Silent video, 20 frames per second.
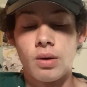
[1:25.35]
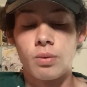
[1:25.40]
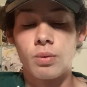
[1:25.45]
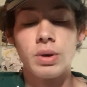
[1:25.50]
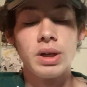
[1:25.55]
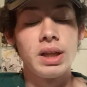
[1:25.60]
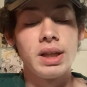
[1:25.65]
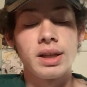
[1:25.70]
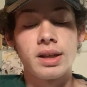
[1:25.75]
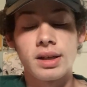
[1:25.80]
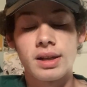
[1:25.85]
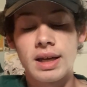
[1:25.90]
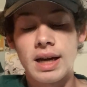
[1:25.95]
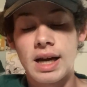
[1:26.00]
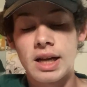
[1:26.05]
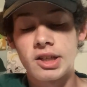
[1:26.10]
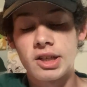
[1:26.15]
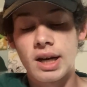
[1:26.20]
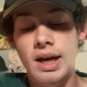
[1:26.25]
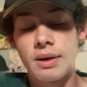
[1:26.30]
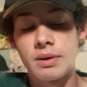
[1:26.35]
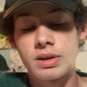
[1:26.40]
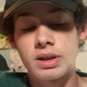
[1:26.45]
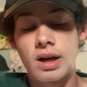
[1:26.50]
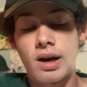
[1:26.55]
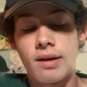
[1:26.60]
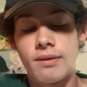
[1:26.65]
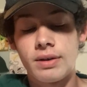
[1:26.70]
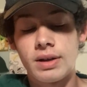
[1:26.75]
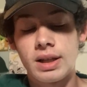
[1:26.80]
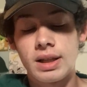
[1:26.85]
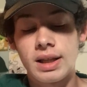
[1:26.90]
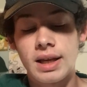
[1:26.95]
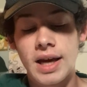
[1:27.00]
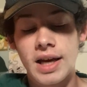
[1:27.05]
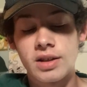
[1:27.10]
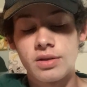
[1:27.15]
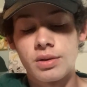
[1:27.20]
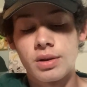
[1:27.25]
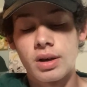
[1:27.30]
really good catch, and I was confident the
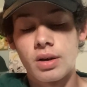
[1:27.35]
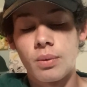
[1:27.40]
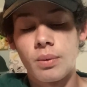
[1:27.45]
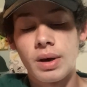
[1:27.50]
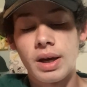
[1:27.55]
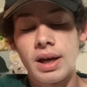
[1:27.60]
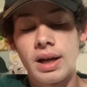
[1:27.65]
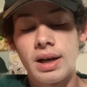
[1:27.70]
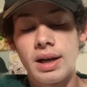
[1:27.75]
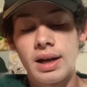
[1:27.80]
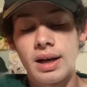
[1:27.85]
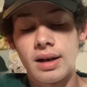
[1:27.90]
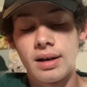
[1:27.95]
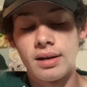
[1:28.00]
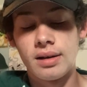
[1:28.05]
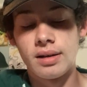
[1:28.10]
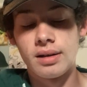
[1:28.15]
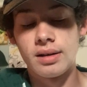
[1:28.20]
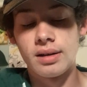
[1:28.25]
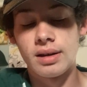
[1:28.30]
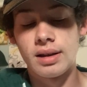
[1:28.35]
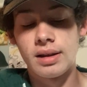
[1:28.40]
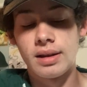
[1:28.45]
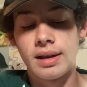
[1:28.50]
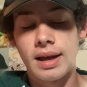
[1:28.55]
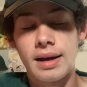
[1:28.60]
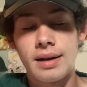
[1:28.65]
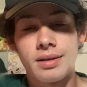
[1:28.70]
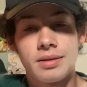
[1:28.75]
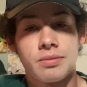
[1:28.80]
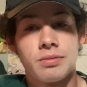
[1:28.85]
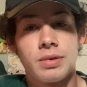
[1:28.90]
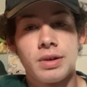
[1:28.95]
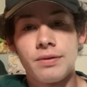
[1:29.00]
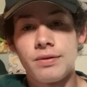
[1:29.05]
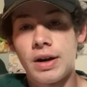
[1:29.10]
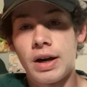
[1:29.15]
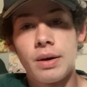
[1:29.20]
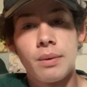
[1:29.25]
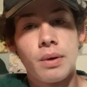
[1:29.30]
A's were going to win, and they
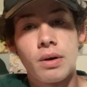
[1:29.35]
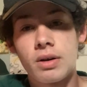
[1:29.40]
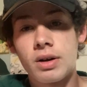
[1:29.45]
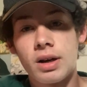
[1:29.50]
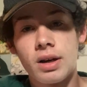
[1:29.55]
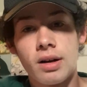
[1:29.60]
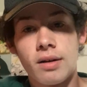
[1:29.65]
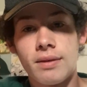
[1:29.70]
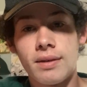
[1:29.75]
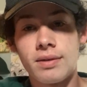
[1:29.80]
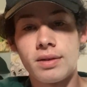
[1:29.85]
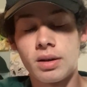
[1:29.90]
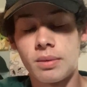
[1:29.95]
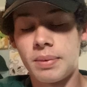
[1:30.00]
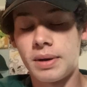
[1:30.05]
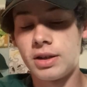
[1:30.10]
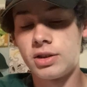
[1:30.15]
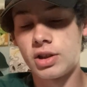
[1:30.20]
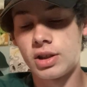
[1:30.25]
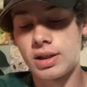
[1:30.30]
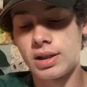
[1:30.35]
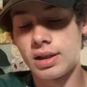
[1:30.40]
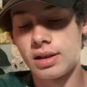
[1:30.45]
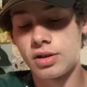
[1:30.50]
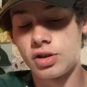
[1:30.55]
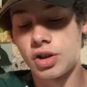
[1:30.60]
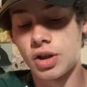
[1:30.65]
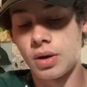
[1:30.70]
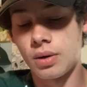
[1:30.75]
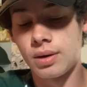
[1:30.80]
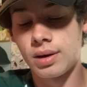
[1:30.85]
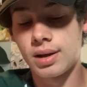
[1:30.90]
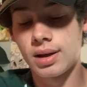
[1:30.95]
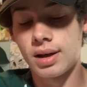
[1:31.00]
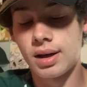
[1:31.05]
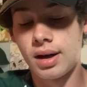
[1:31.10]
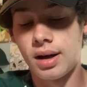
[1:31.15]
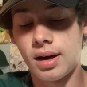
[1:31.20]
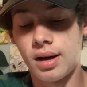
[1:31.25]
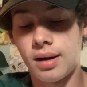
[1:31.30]
very well could have if their pitching didn't choke.
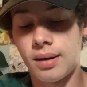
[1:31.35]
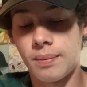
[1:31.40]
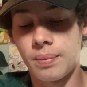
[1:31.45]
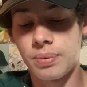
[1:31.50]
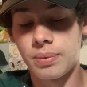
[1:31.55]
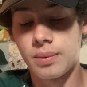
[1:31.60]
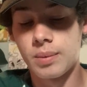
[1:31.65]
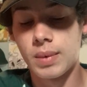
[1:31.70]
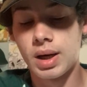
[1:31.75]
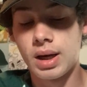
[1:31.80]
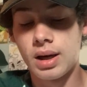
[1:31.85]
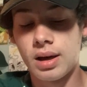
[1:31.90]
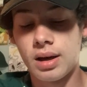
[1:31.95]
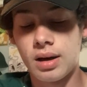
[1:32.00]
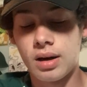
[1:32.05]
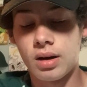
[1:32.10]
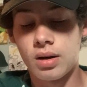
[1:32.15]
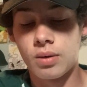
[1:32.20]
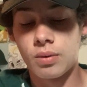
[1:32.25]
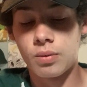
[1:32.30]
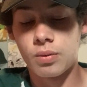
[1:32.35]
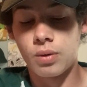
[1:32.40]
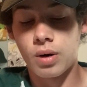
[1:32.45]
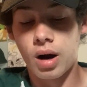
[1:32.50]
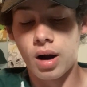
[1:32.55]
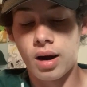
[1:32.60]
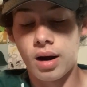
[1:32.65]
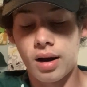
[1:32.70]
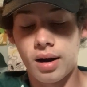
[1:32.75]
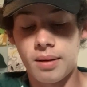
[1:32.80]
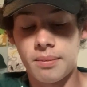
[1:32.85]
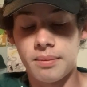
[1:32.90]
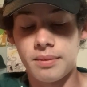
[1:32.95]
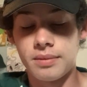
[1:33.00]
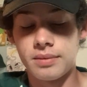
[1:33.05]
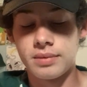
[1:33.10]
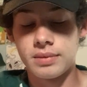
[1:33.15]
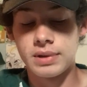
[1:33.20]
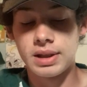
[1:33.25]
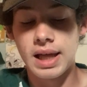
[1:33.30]
Um,
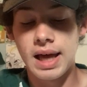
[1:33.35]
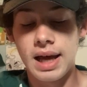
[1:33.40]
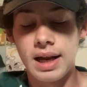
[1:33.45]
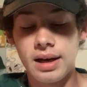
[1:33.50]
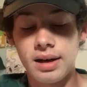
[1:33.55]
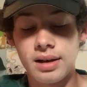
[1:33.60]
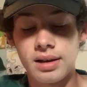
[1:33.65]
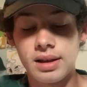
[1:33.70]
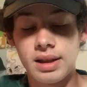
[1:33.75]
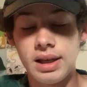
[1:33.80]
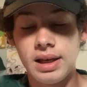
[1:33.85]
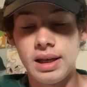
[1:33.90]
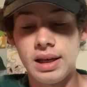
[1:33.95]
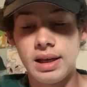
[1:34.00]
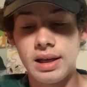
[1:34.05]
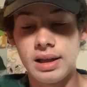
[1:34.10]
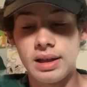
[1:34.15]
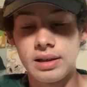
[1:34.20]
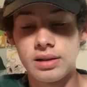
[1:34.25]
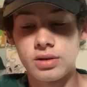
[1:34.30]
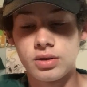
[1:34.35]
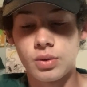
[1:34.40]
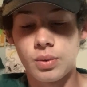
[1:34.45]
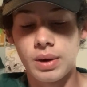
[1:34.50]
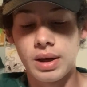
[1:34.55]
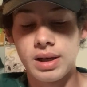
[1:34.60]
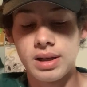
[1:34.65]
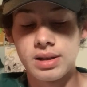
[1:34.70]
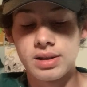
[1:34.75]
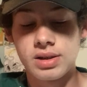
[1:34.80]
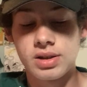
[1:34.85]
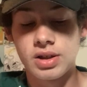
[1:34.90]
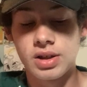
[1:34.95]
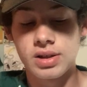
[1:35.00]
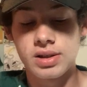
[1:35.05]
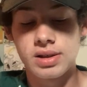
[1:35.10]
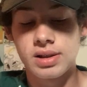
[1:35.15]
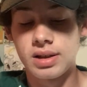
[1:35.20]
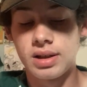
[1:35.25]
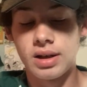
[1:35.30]
um, then the Twins
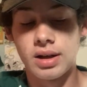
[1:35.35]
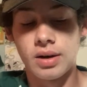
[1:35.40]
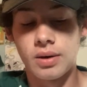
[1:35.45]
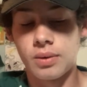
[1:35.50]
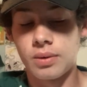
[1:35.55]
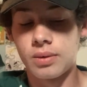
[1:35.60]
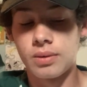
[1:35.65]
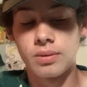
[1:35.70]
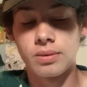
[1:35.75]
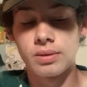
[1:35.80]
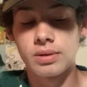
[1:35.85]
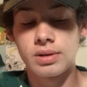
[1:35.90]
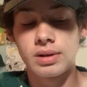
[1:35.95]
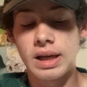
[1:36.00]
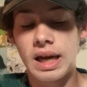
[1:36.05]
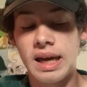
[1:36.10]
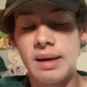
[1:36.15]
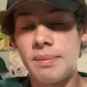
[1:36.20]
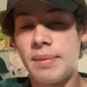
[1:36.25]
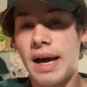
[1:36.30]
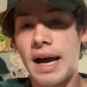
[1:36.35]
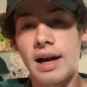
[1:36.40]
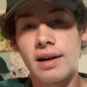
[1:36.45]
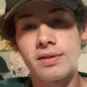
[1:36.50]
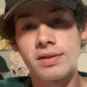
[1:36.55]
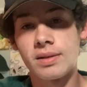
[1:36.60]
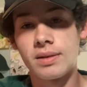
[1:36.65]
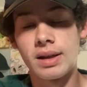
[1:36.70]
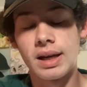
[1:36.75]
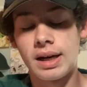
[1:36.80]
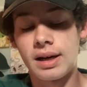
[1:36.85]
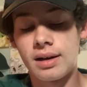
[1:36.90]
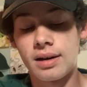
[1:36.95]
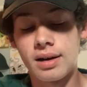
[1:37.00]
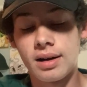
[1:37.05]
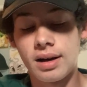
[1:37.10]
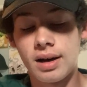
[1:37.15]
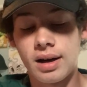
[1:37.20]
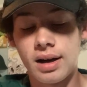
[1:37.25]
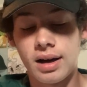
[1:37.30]
just you know came back from there.
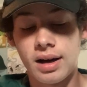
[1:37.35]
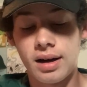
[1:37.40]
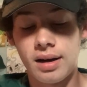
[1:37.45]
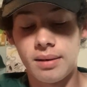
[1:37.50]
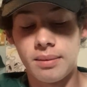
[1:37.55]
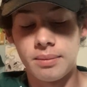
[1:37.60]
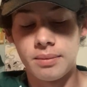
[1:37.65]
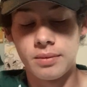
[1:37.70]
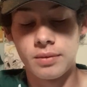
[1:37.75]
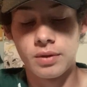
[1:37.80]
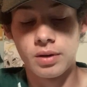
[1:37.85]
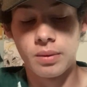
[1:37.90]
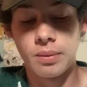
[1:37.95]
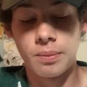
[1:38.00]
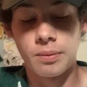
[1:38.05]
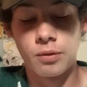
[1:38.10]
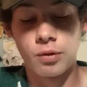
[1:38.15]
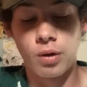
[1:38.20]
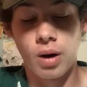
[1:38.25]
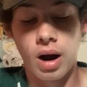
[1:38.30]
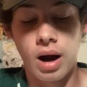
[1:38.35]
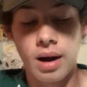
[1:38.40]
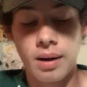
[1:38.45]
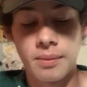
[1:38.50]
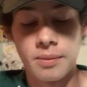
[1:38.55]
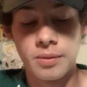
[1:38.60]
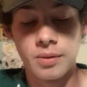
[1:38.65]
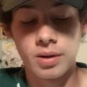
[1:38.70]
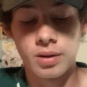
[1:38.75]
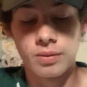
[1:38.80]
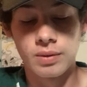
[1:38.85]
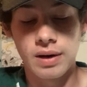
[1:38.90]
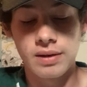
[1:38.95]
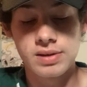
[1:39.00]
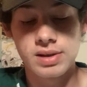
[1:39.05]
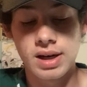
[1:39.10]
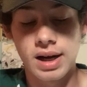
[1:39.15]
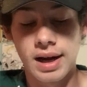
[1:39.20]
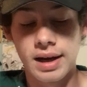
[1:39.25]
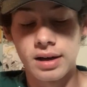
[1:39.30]
Um, Rob
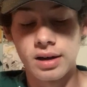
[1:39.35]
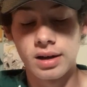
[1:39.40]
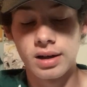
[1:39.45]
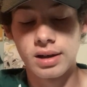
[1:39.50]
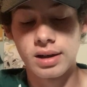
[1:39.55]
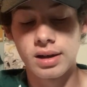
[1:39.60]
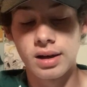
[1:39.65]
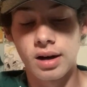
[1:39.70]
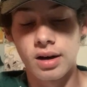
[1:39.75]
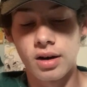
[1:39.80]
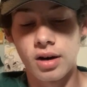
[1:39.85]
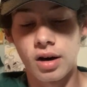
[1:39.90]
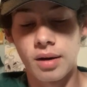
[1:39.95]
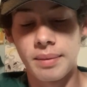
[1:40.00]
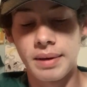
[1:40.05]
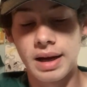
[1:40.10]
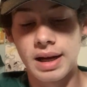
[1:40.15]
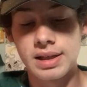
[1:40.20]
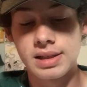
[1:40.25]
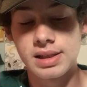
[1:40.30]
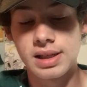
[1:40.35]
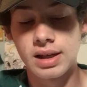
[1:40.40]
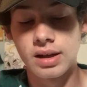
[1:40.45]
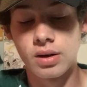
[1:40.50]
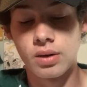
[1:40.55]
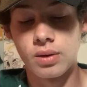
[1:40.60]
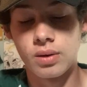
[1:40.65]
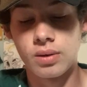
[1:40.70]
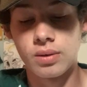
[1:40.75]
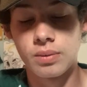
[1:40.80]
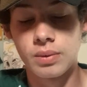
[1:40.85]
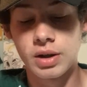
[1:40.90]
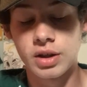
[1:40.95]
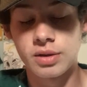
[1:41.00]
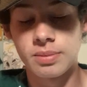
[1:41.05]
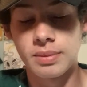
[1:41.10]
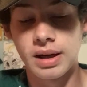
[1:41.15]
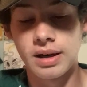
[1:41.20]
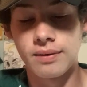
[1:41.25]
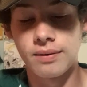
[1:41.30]
Refsnyder got an RBI single,
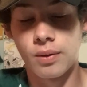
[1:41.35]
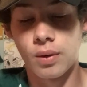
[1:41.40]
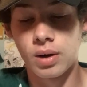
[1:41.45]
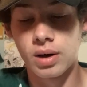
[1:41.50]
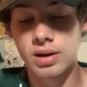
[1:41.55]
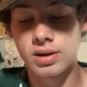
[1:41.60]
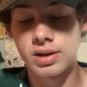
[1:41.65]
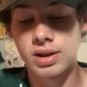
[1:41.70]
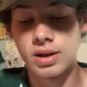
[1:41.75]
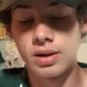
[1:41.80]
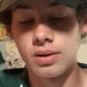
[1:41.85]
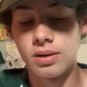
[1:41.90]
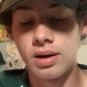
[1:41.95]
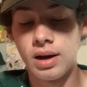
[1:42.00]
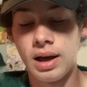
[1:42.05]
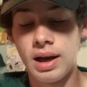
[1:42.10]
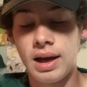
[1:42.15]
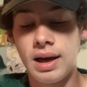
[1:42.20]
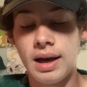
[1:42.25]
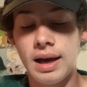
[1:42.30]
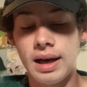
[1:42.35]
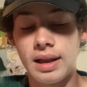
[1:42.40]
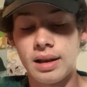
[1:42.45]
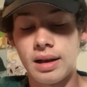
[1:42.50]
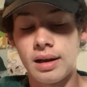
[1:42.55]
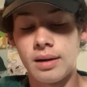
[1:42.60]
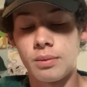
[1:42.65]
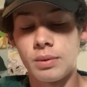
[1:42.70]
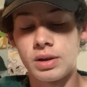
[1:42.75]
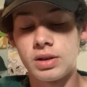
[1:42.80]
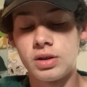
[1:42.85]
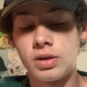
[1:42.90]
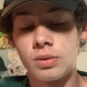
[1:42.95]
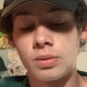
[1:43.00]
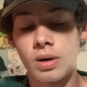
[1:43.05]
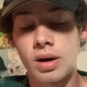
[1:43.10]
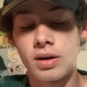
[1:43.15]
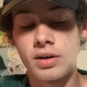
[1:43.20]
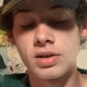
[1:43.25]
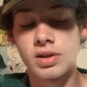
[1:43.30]
which made it four to two, and then with two
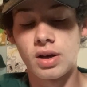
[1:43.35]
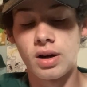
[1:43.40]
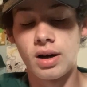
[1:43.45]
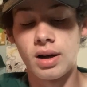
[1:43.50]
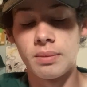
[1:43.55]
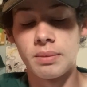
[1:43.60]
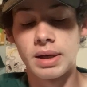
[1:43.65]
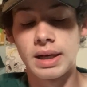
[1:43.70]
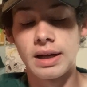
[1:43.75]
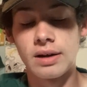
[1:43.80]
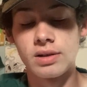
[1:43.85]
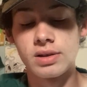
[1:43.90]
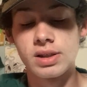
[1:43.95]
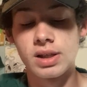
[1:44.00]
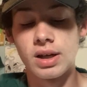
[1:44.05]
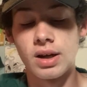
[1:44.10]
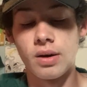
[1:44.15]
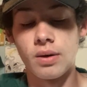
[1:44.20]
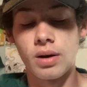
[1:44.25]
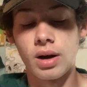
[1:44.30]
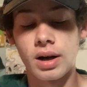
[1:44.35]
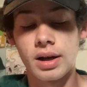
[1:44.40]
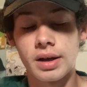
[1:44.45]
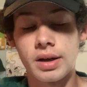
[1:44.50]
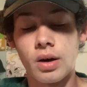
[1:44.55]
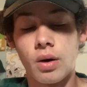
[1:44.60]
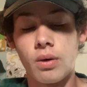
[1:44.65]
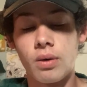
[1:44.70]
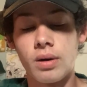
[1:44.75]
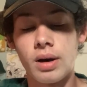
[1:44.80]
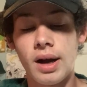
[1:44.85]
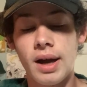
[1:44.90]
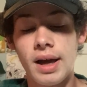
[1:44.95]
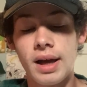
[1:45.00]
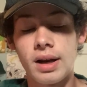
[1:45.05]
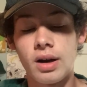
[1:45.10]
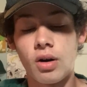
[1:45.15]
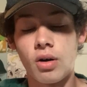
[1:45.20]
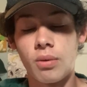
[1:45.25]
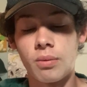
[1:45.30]
runners on, Miguel Sano got a
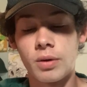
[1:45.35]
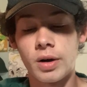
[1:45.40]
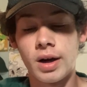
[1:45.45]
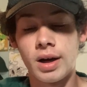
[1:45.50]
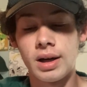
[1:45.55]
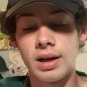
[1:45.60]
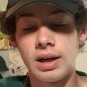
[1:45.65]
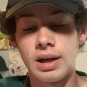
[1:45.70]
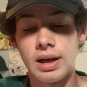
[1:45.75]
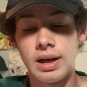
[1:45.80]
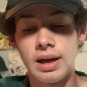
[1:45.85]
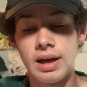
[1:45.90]
go-ahead home run.